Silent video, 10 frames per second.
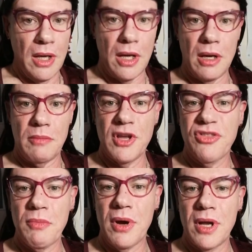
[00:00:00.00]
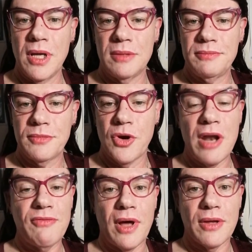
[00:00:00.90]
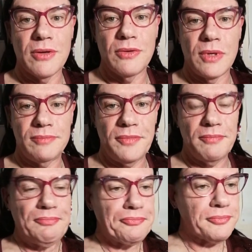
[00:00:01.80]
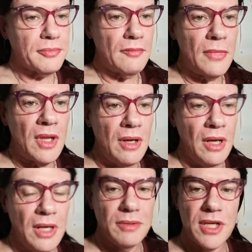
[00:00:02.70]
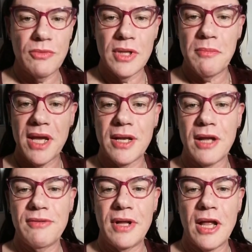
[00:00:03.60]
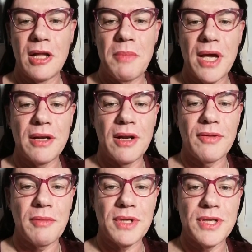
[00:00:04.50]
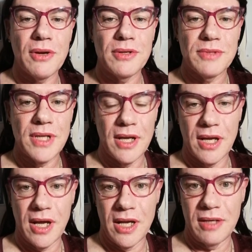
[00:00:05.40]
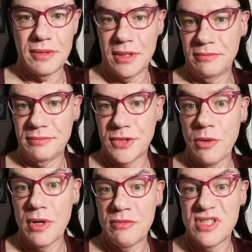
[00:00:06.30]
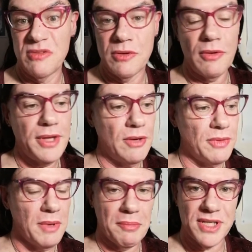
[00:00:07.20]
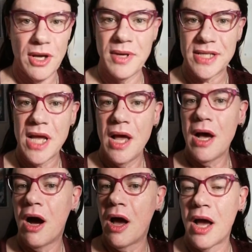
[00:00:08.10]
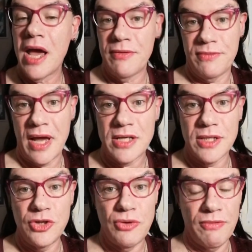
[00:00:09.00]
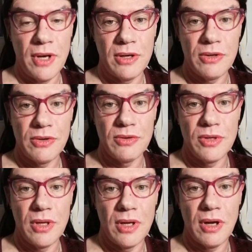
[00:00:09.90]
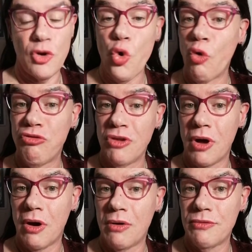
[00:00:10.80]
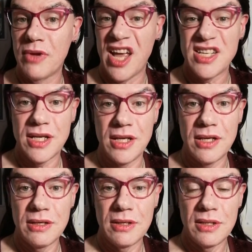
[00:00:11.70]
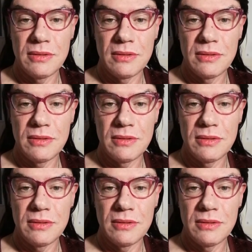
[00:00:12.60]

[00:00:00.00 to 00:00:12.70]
grandfather, who didn't really make it out of El Alamein and everything, but you know, it was like a so it was a real thing with me. But so yes, I have actually driven and crewed an awful lot of antique